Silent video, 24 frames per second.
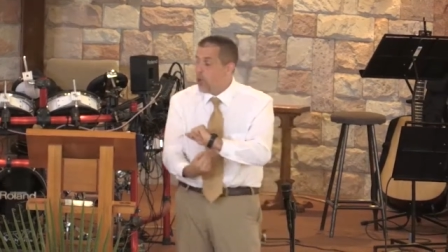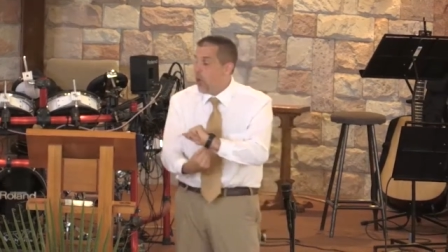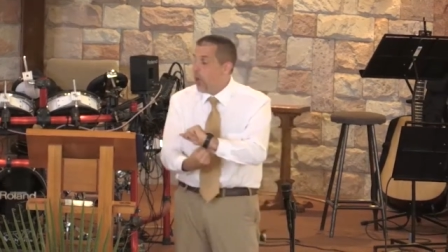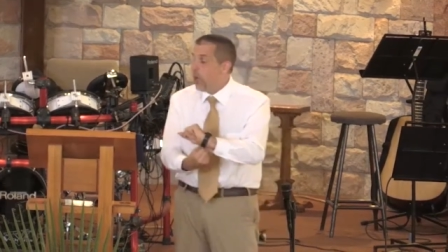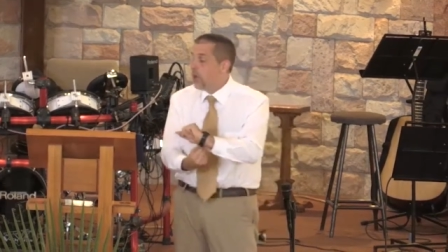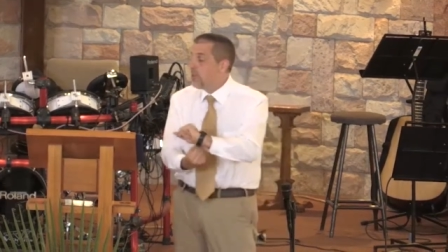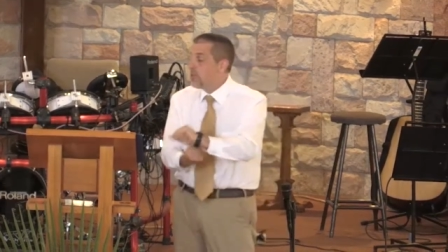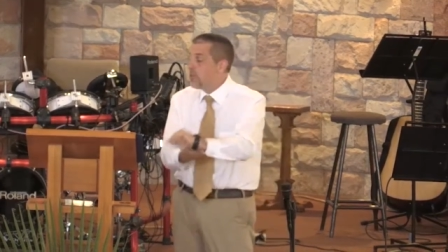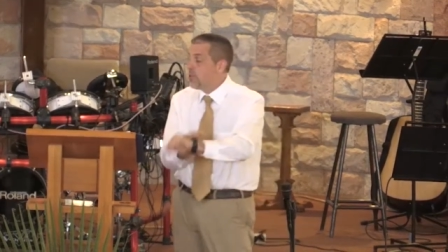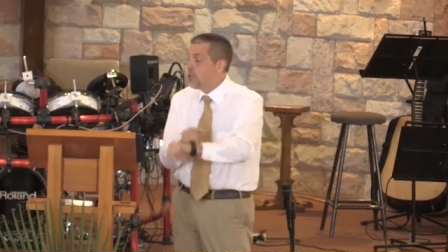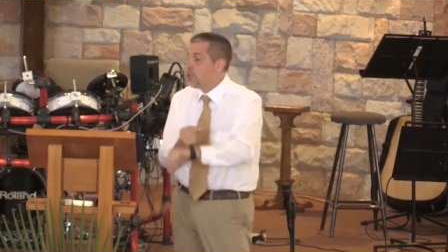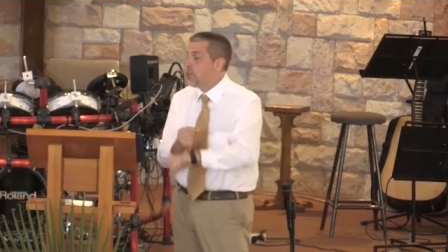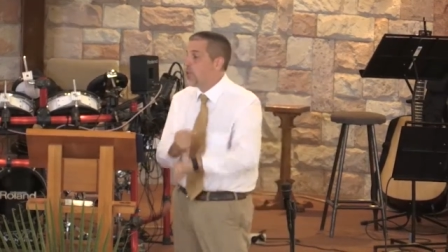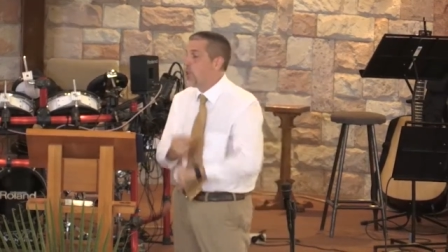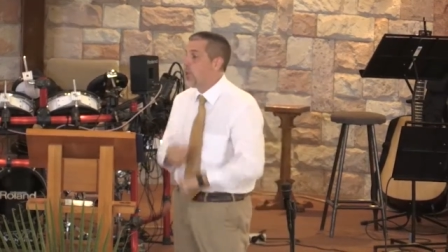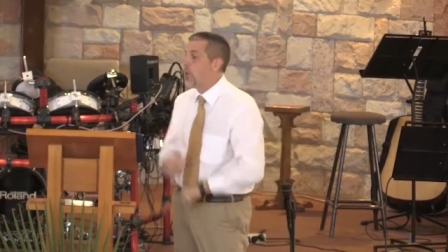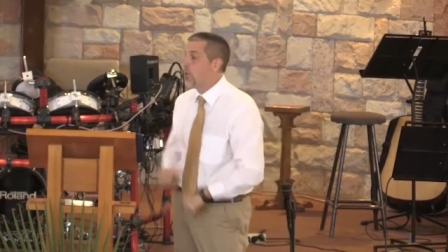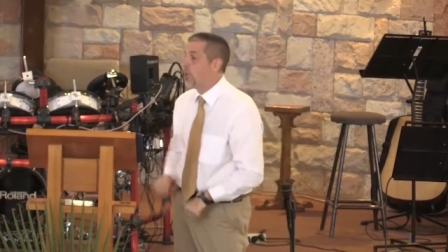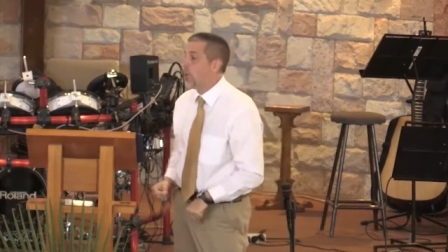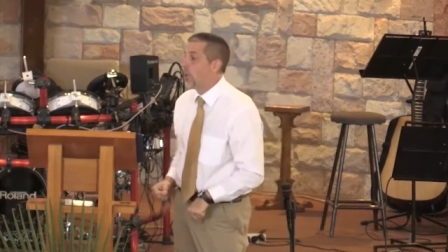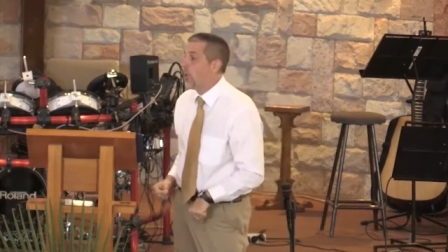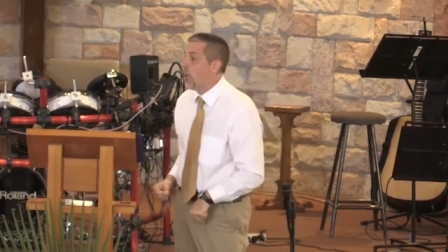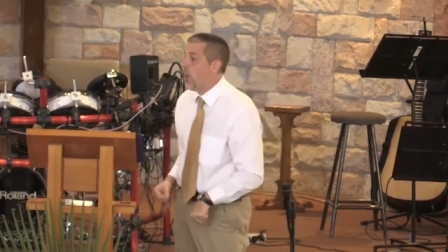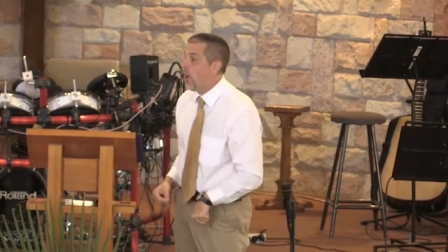on it to
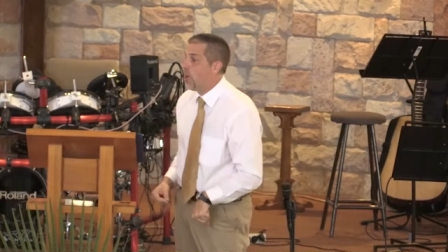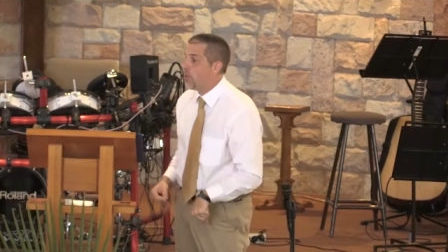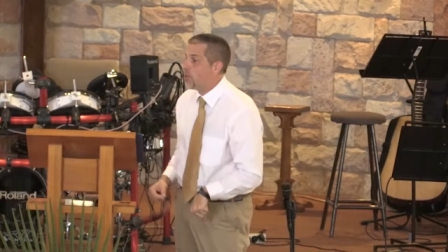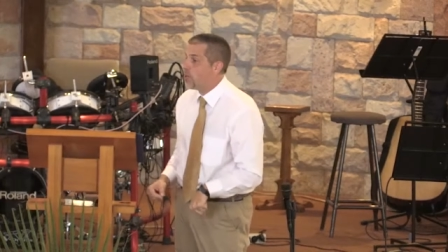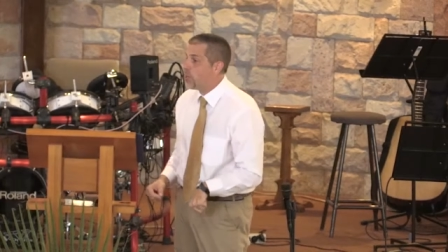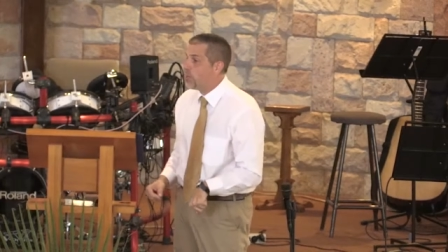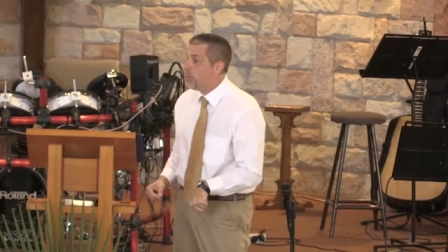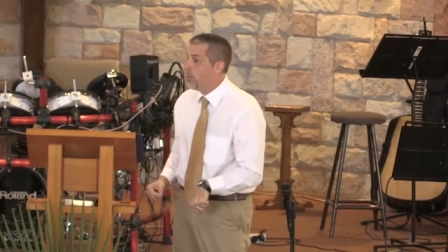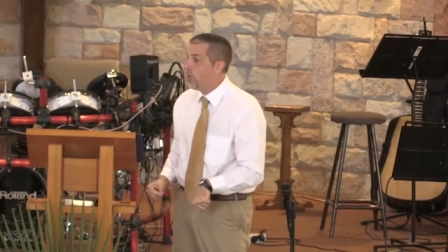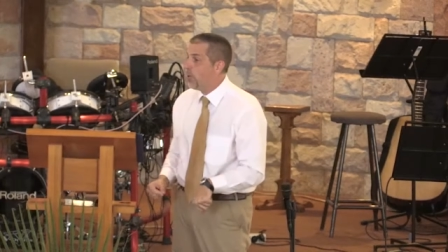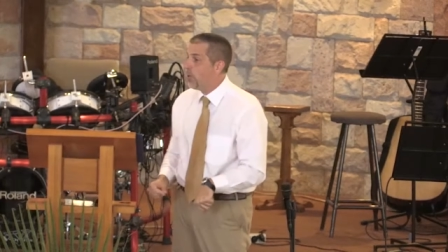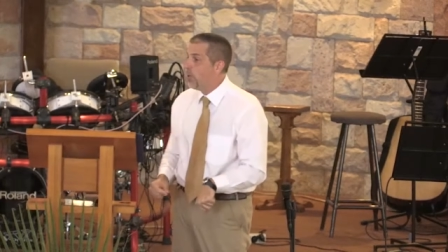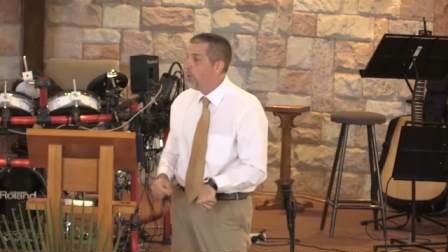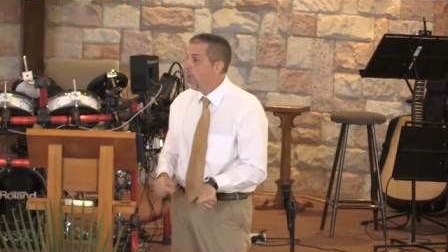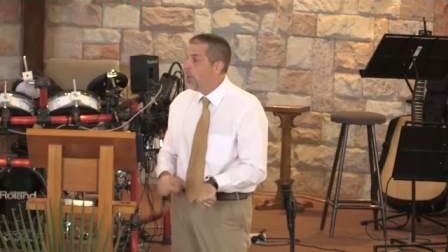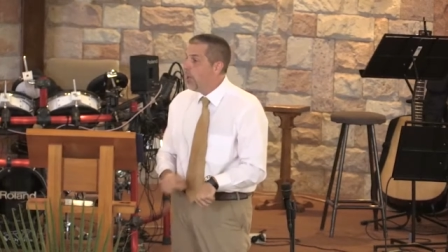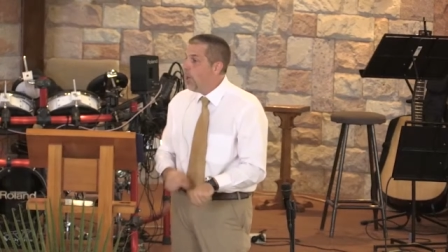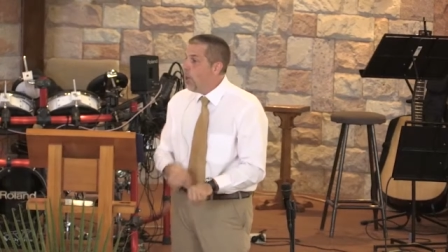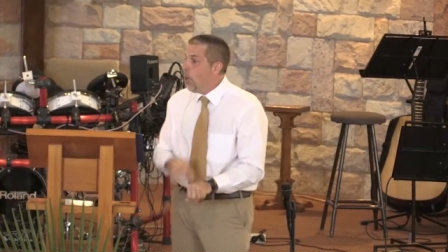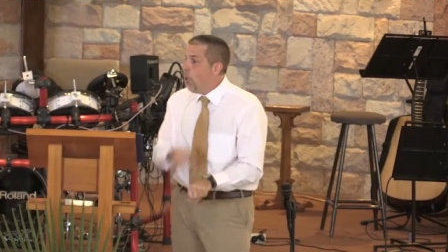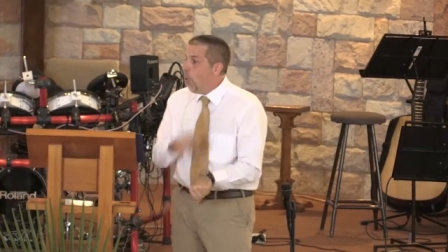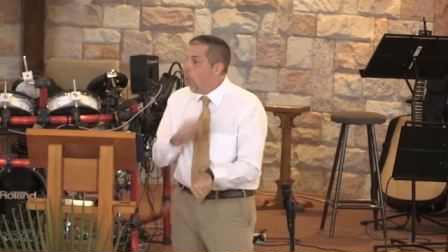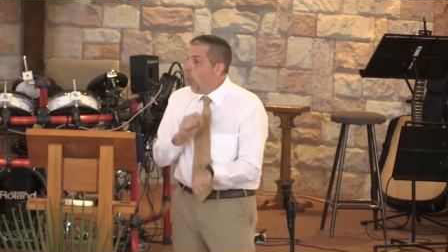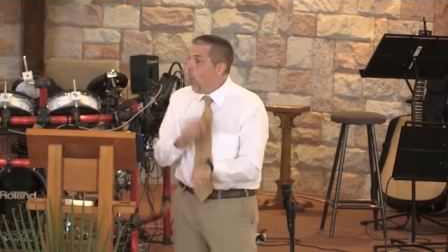share the gospel.
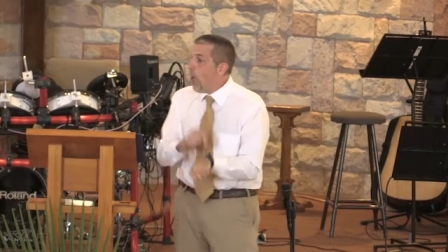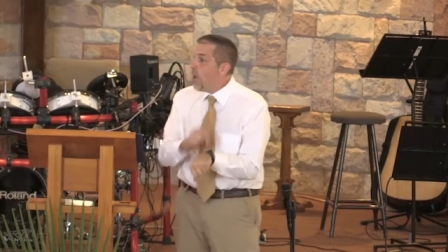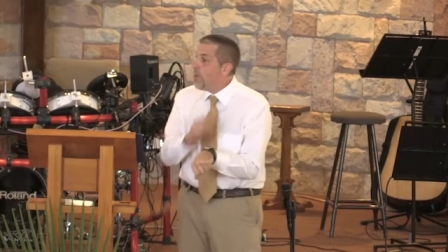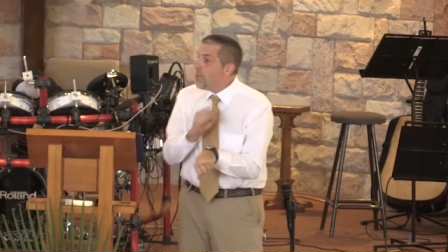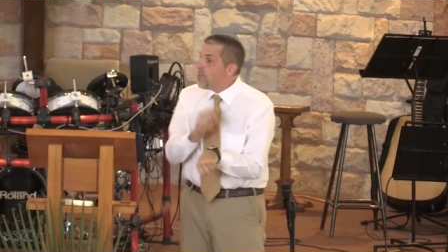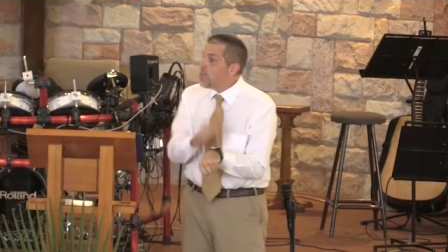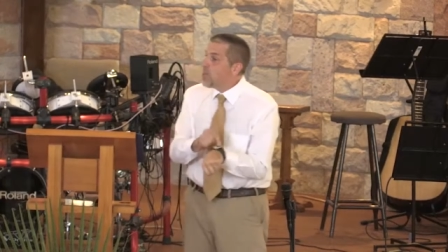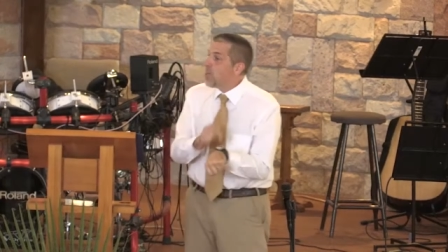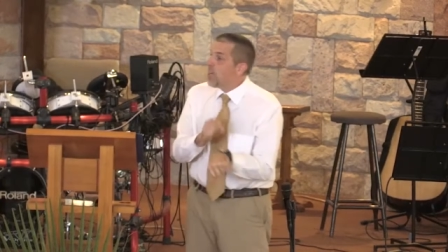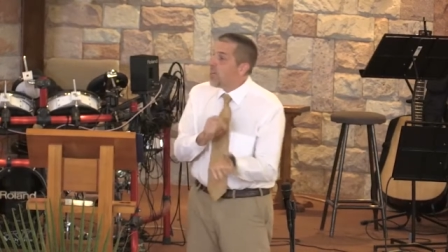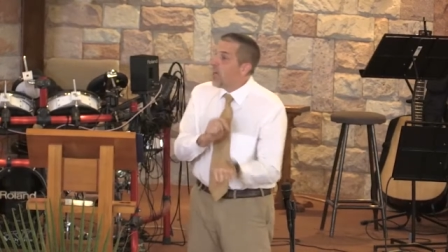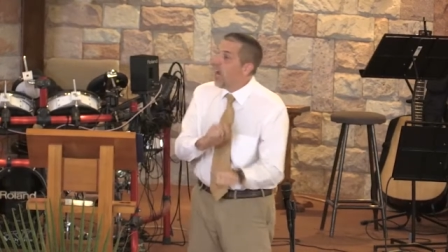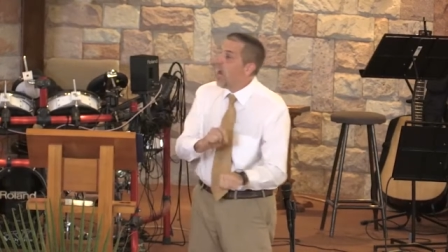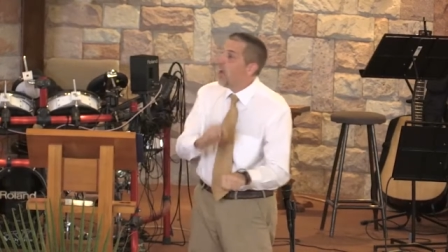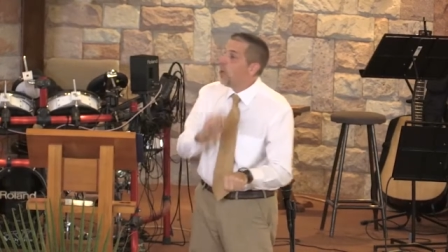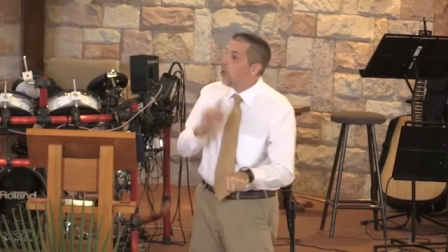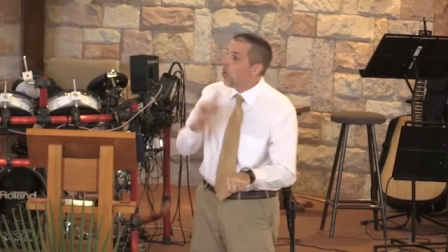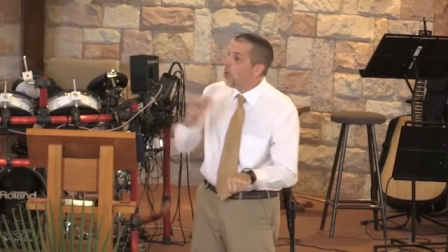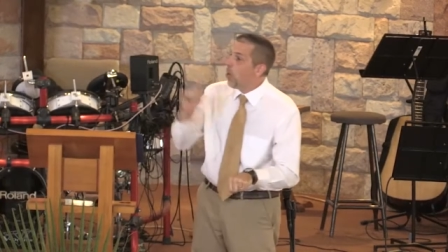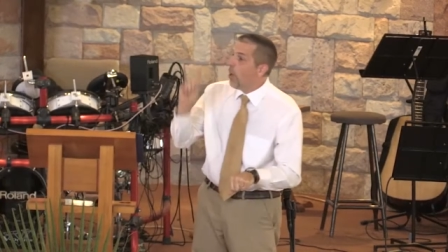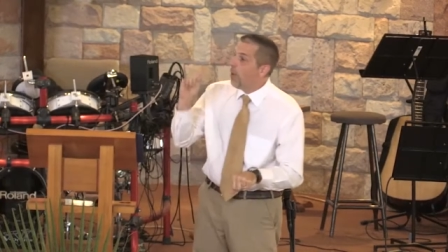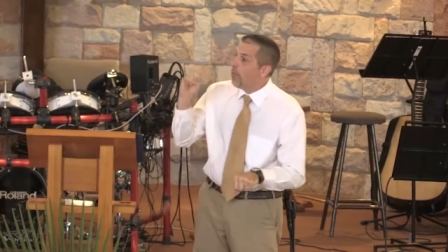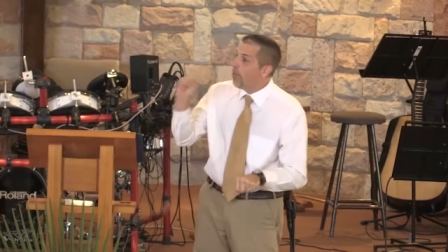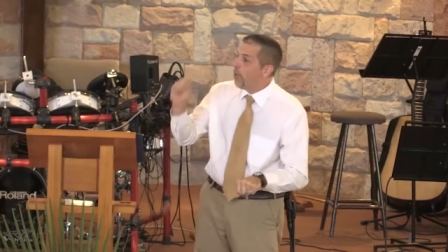What is the
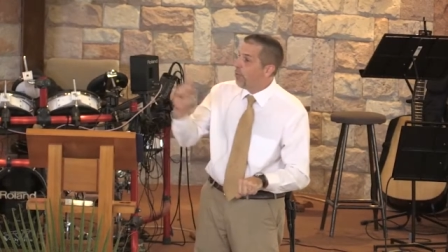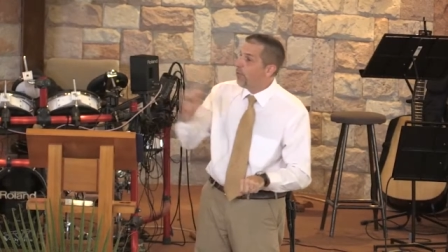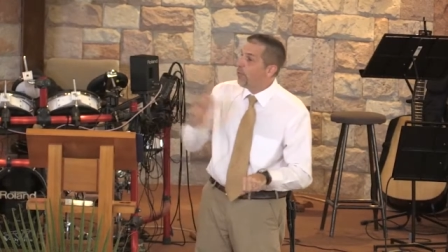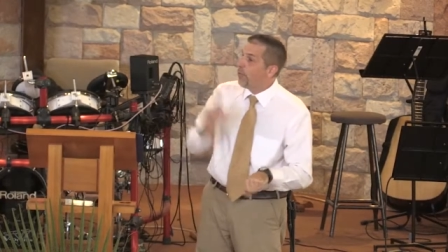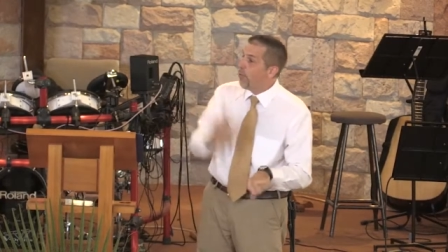color of the